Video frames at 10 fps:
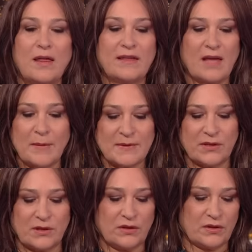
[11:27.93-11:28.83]
I think
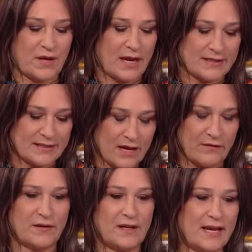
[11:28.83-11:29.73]
absolutely that is
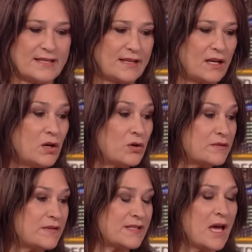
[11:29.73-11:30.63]
definitely the case. I think a lot
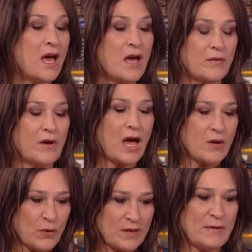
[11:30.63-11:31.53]
of these, uh,
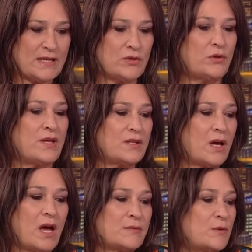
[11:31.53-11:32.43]
with Me Too, there's
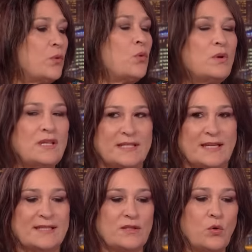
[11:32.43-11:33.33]
as with all these
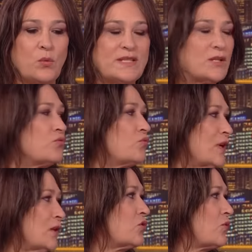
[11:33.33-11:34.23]
things, there's always a
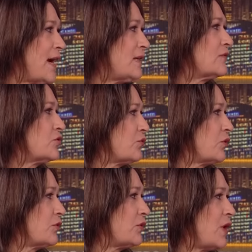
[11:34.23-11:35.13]
real grain of
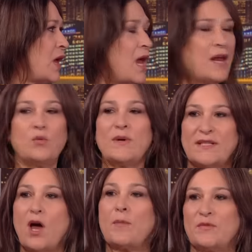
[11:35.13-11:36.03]
truth. Mm. It always
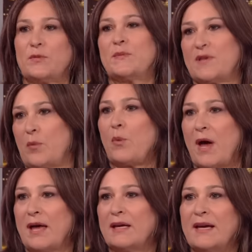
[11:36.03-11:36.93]
comes from
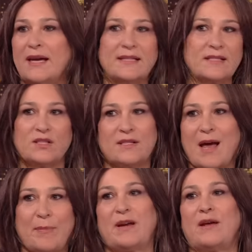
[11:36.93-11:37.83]
somewhere. Mm. It doesn't just
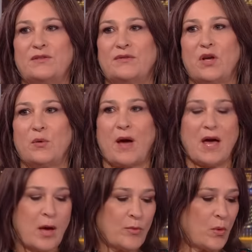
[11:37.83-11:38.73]
happen out of nowhere.
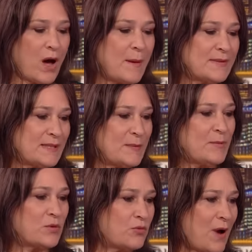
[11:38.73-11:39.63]
But what happens is
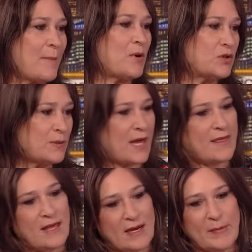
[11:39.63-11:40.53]
people grab onto it,
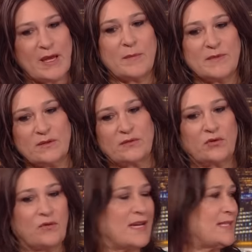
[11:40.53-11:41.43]
and then it becomes a sort of
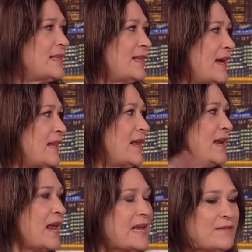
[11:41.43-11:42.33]
crazy thing, and
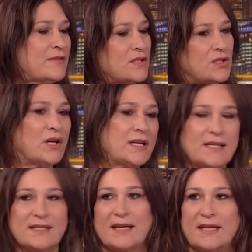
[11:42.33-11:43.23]
then even the
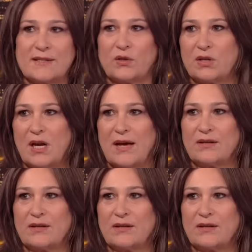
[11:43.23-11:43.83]
tiniest thing is not allowed.